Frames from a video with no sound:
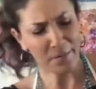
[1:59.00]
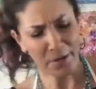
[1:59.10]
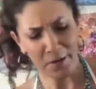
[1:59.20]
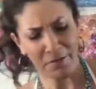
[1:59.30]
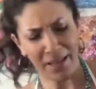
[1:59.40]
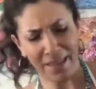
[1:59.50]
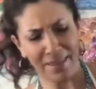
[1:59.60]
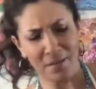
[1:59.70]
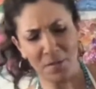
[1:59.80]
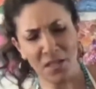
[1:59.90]
of butterfly
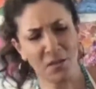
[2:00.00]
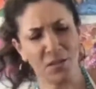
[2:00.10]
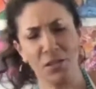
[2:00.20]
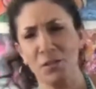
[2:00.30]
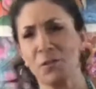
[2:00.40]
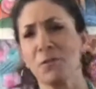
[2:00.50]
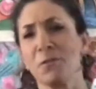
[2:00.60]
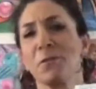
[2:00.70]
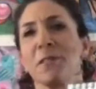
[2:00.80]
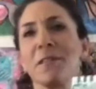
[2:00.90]
theme in there
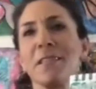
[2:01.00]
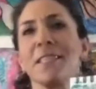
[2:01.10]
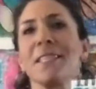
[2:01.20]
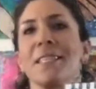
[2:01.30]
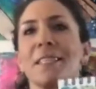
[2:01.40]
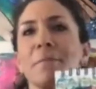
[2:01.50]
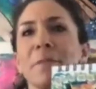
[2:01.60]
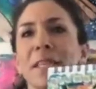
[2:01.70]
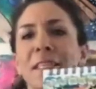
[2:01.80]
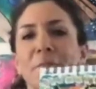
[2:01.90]
too. So this is
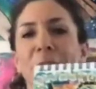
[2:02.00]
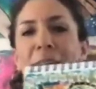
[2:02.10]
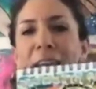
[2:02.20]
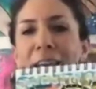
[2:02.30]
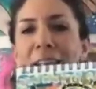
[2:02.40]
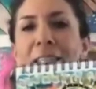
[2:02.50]
mixed media.